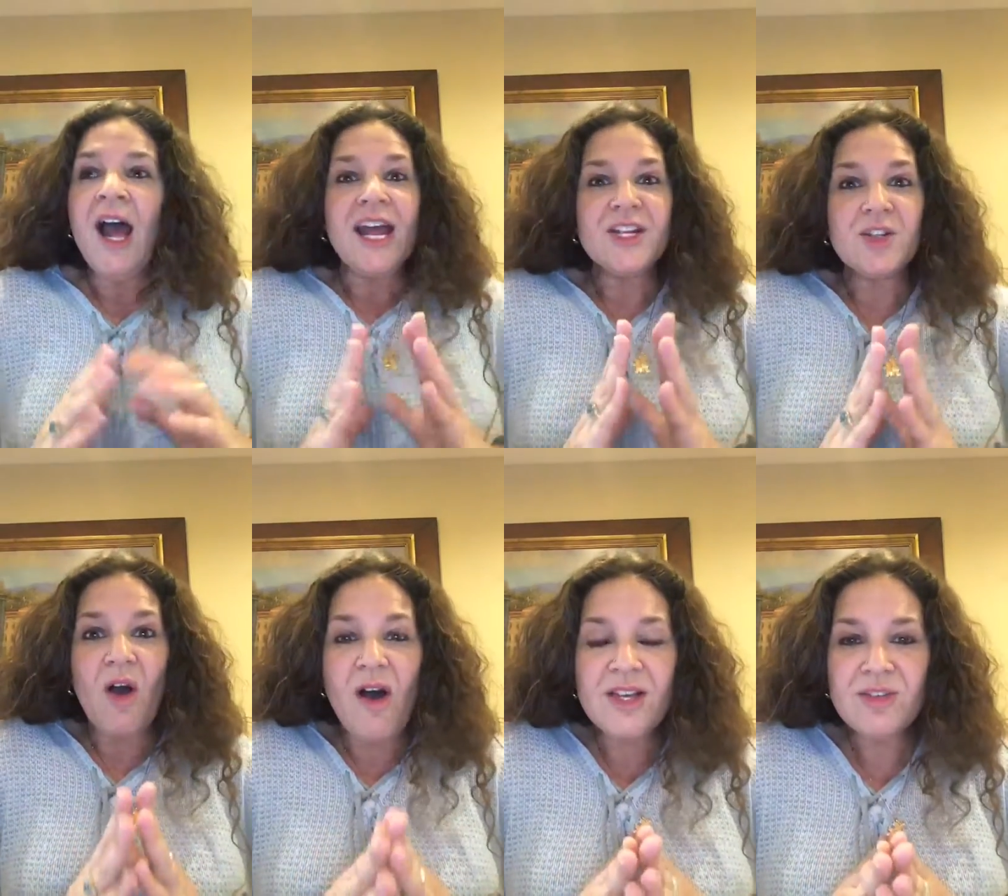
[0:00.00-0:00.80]
It's
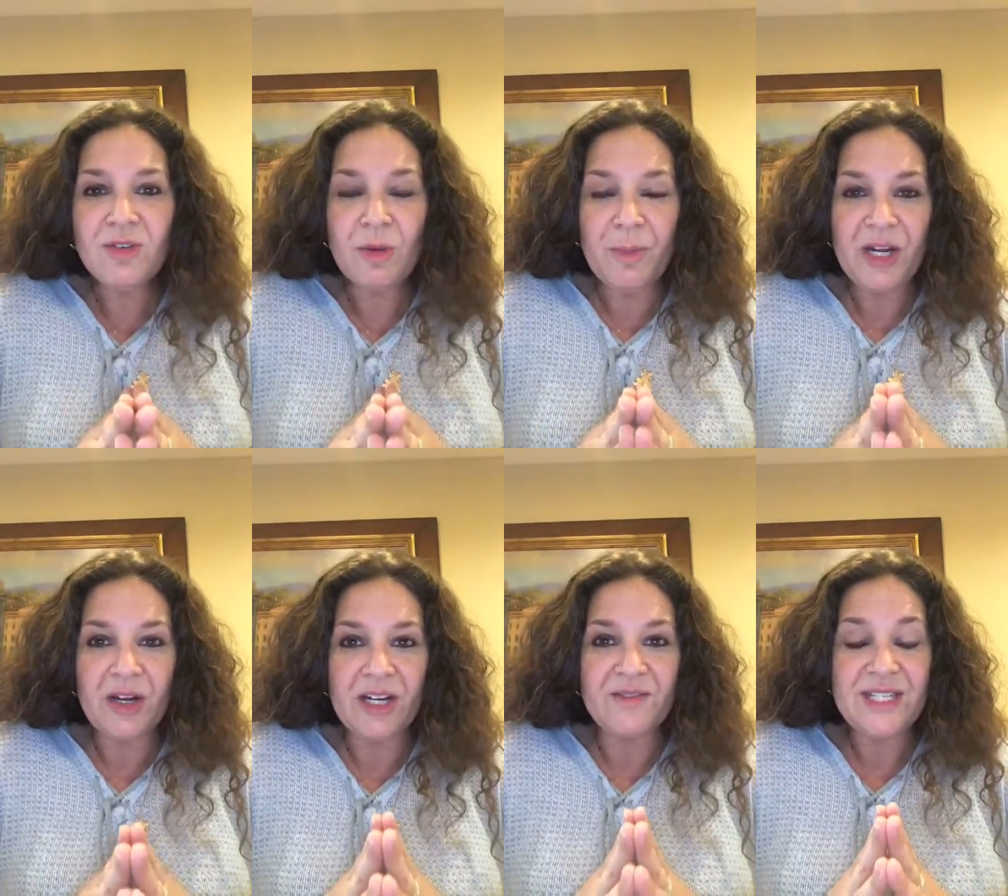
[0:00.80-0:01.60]
also the
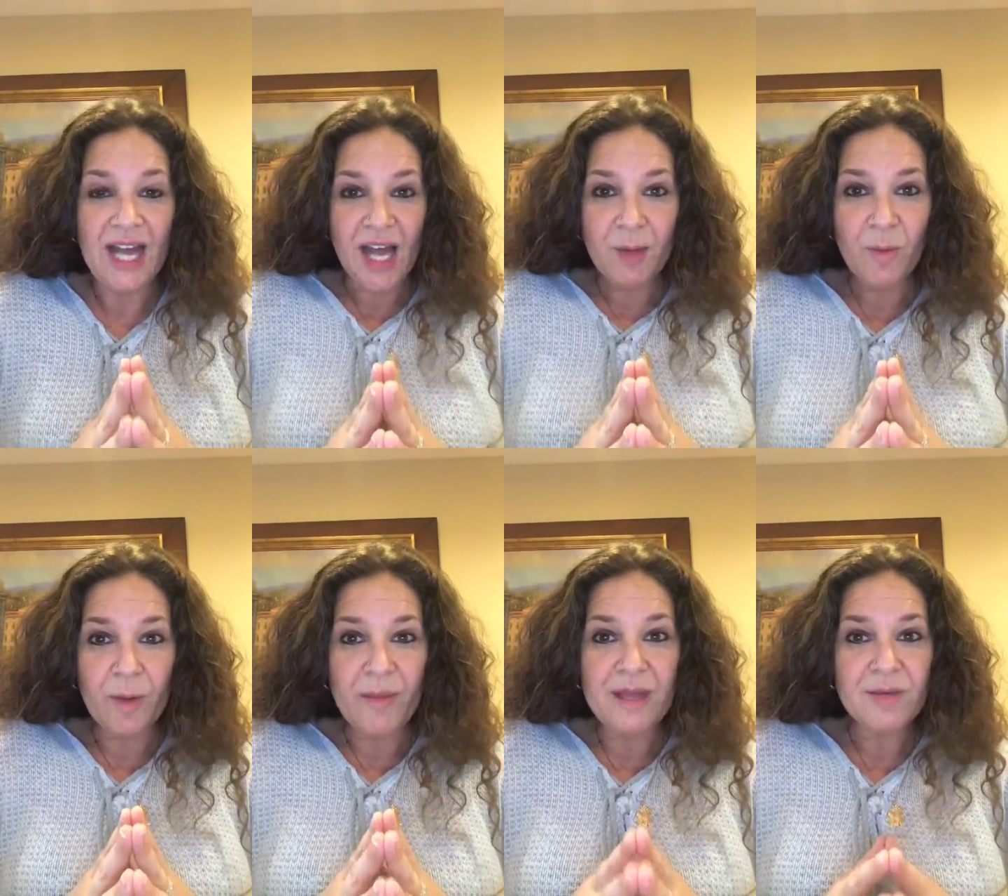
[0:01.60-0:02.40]
period of time where
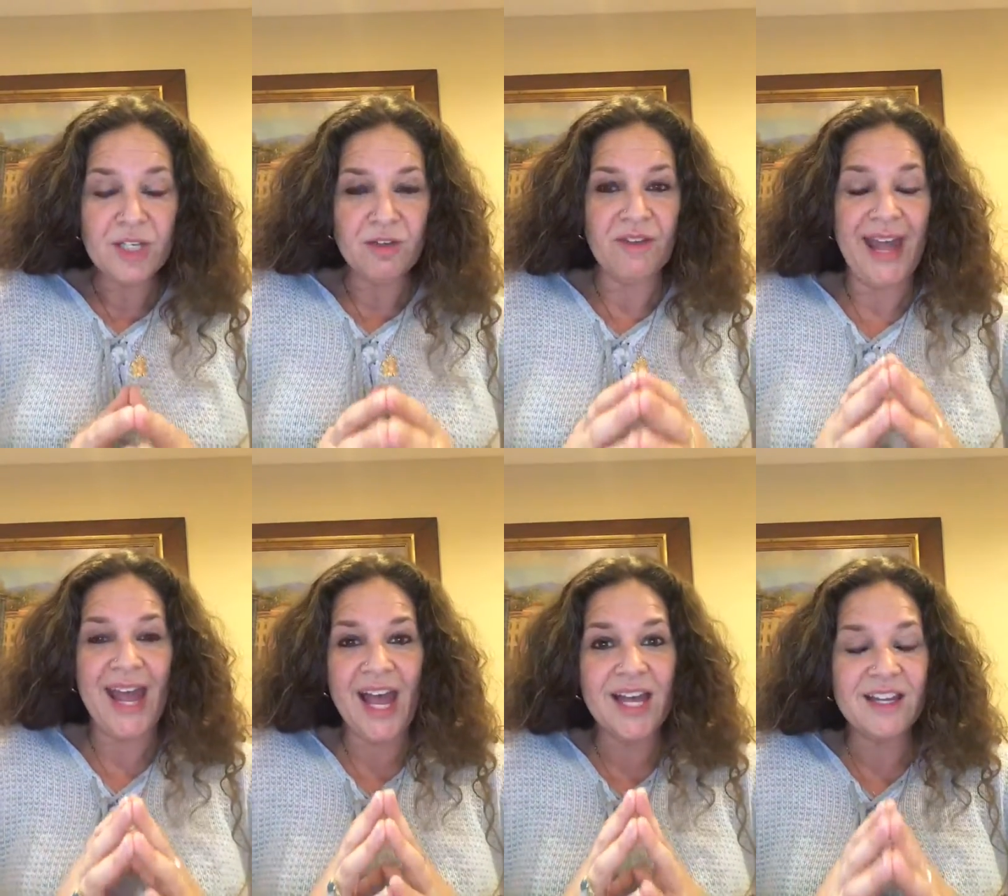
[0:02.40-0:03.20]
maybe you've
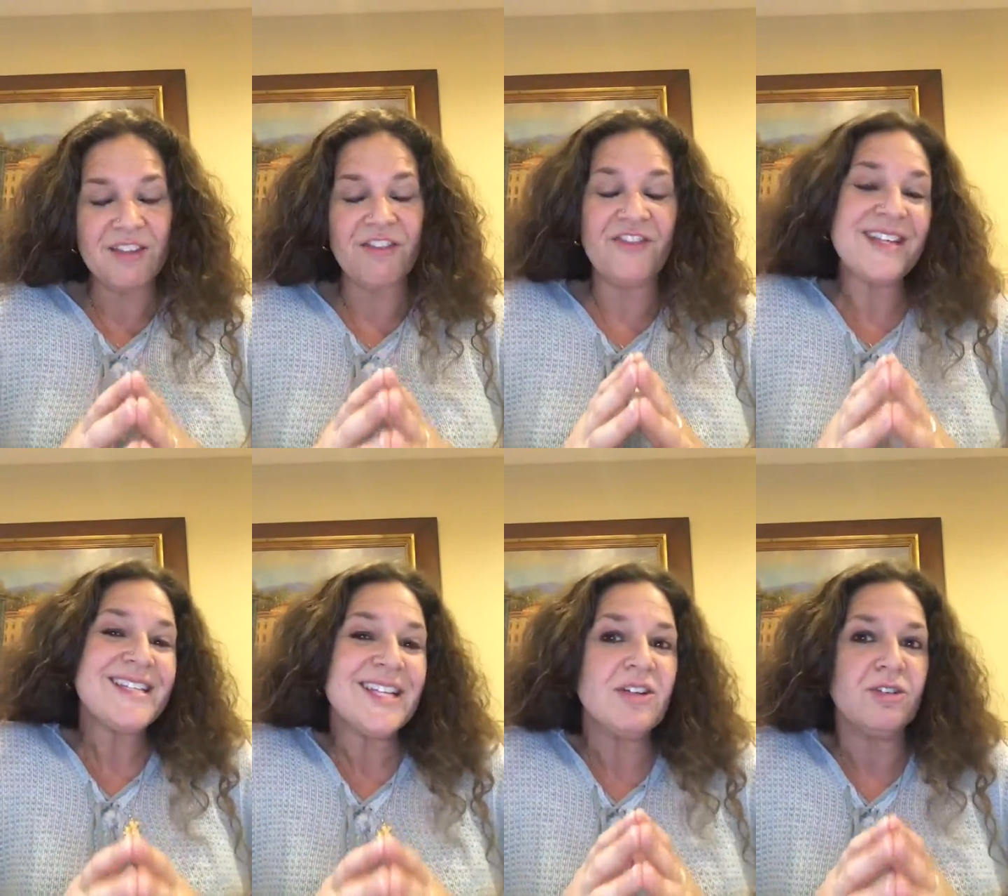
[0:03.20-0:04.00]
had a
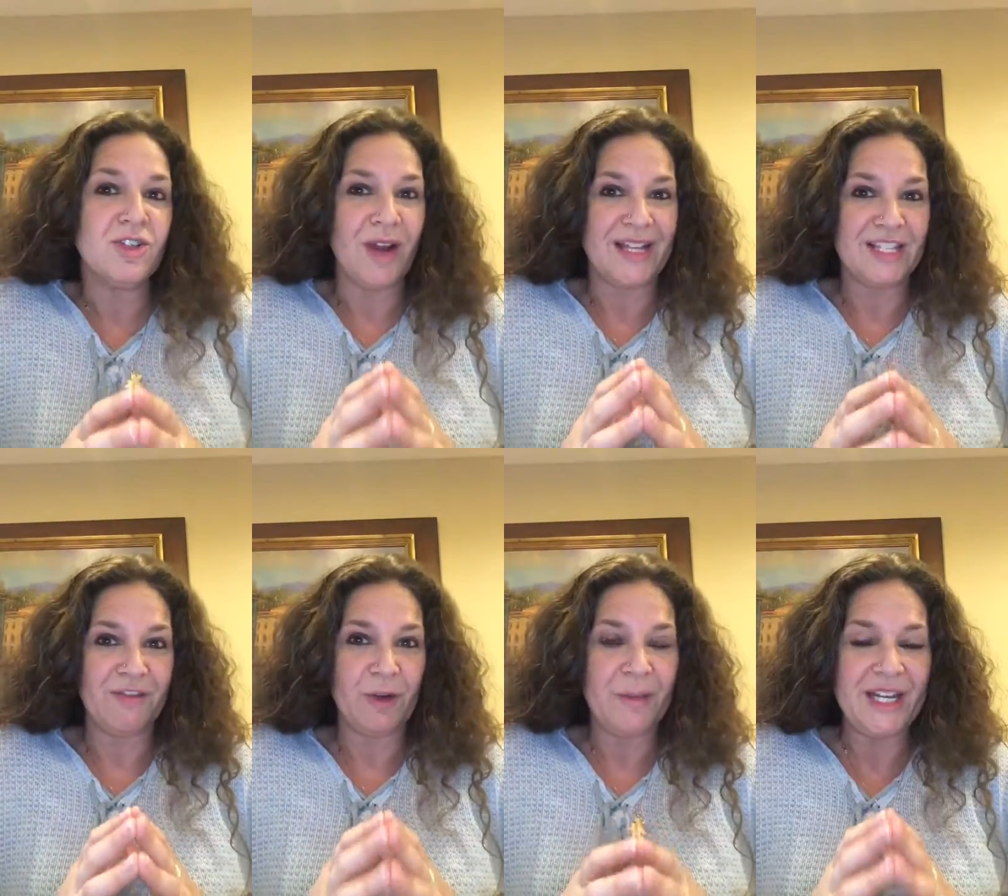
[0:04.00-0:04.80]
physical
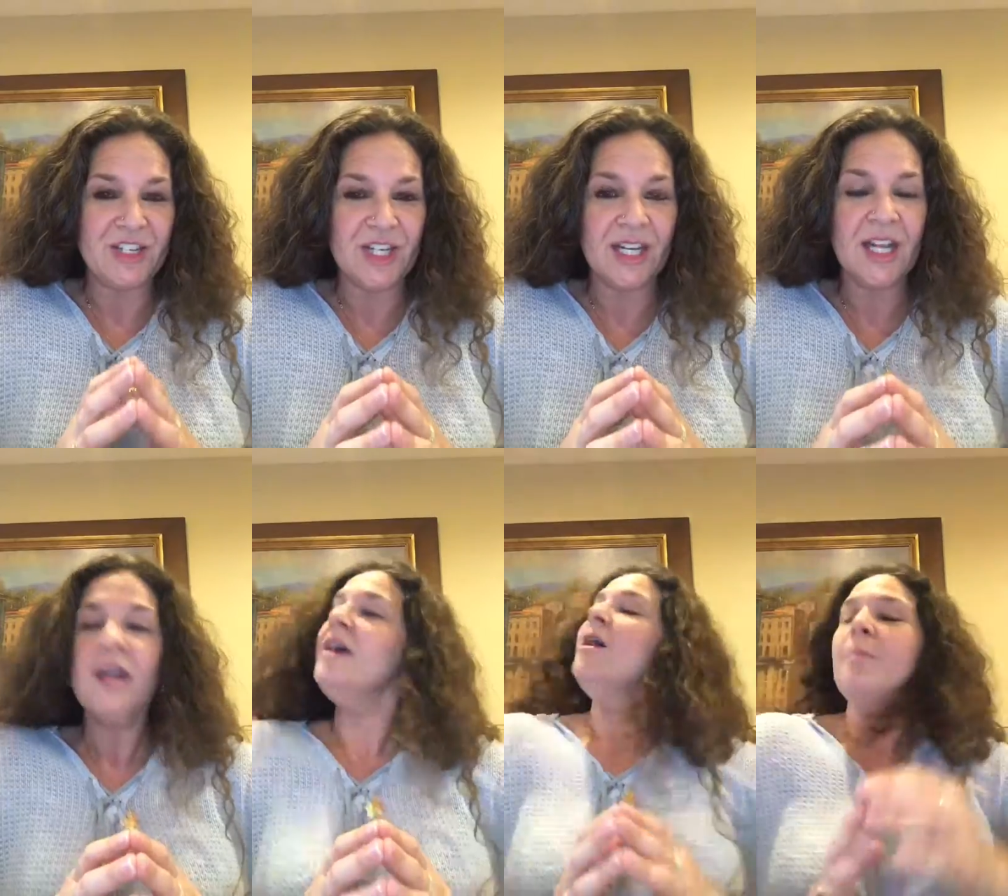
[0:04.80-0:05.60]
transformation,
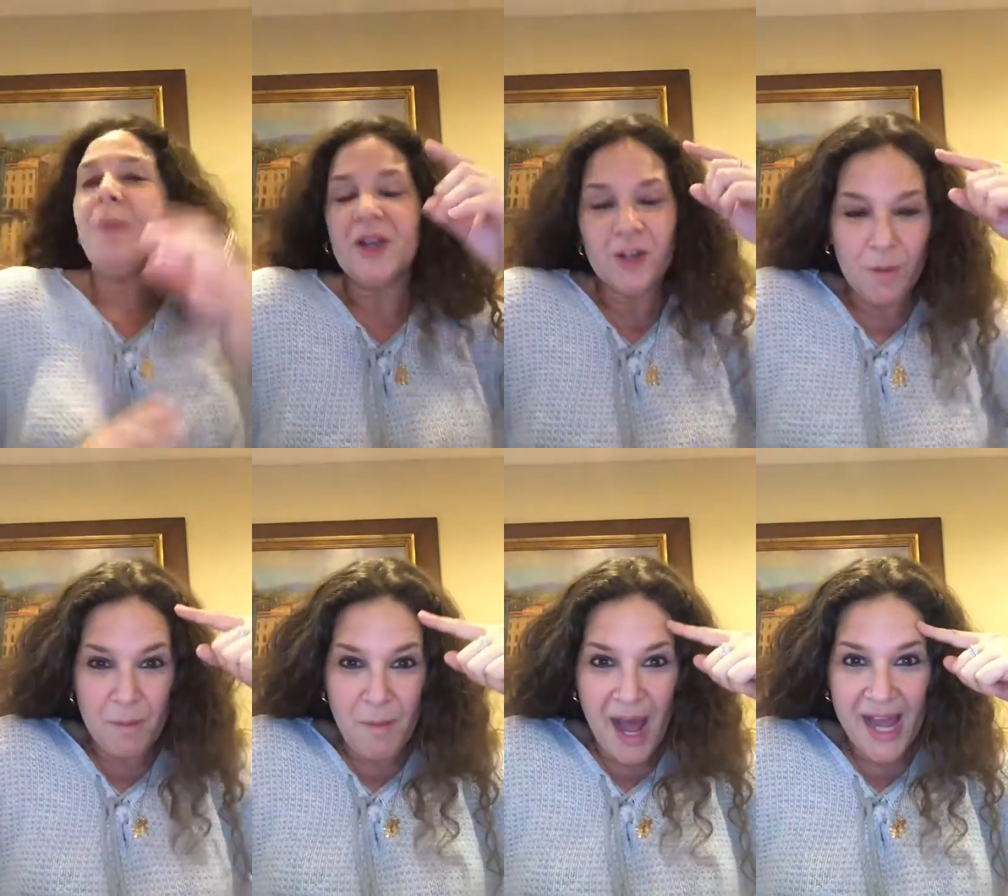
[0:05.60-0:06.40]
but your
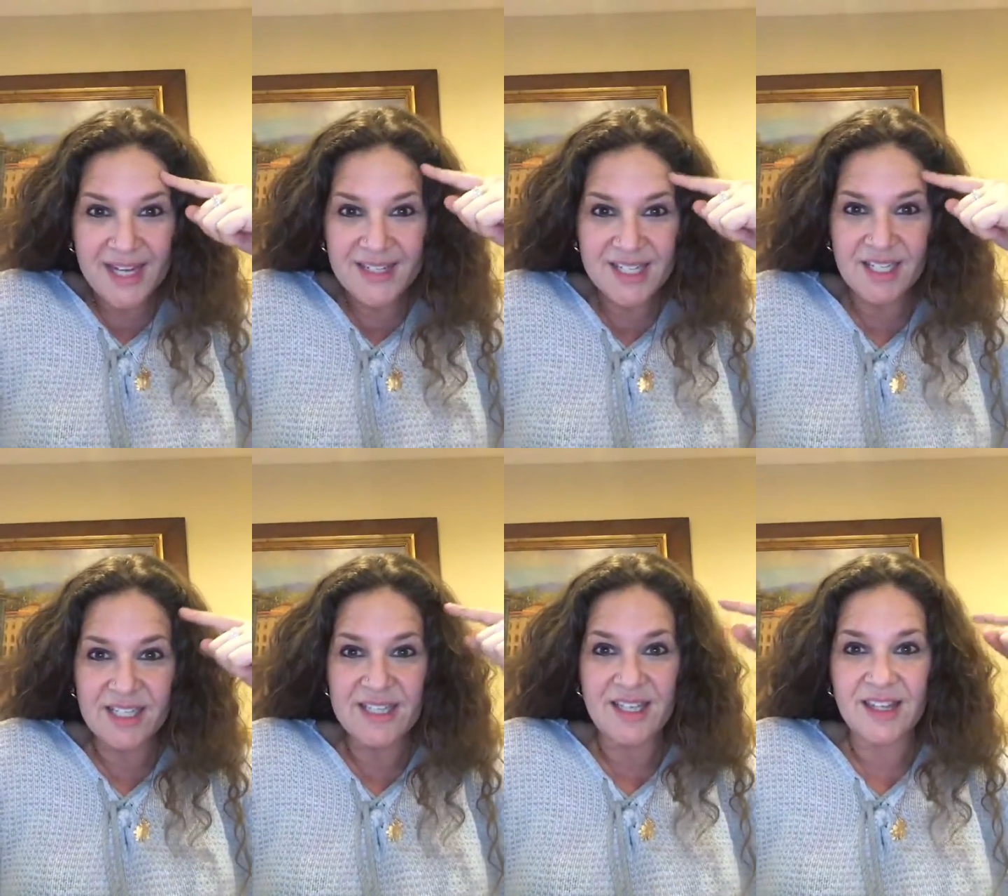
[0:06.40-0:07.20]
mind still
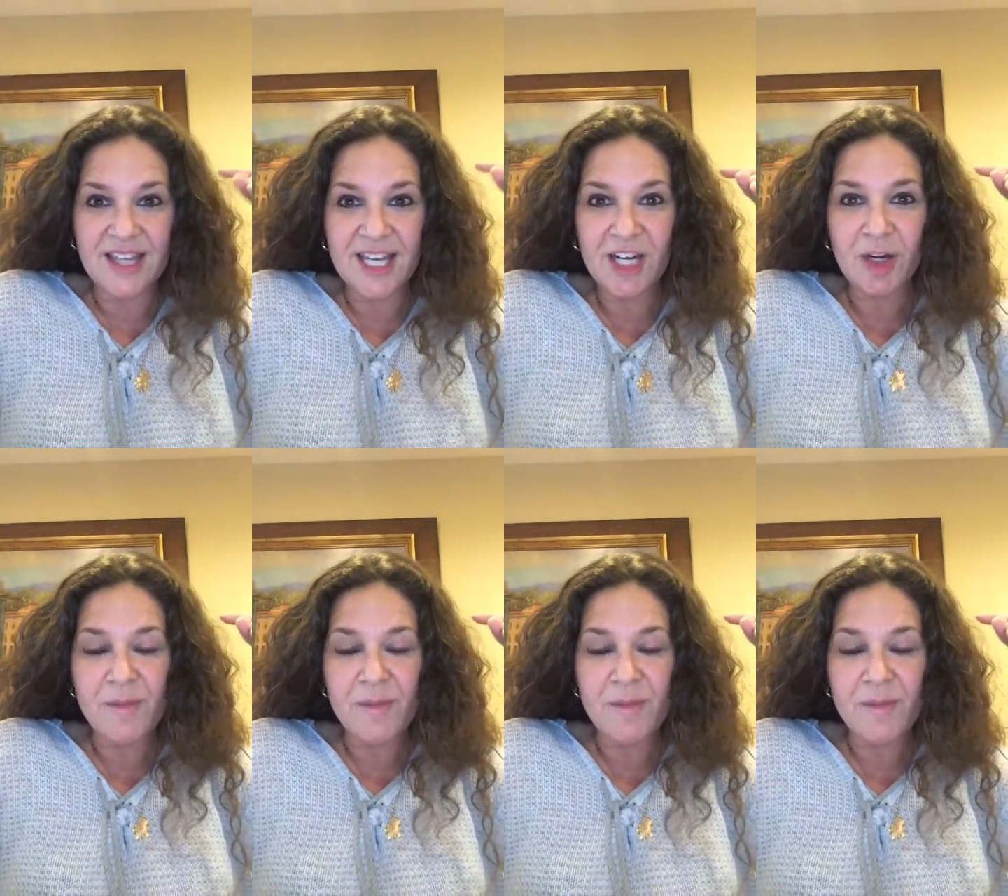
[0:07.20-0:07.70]
isn't there.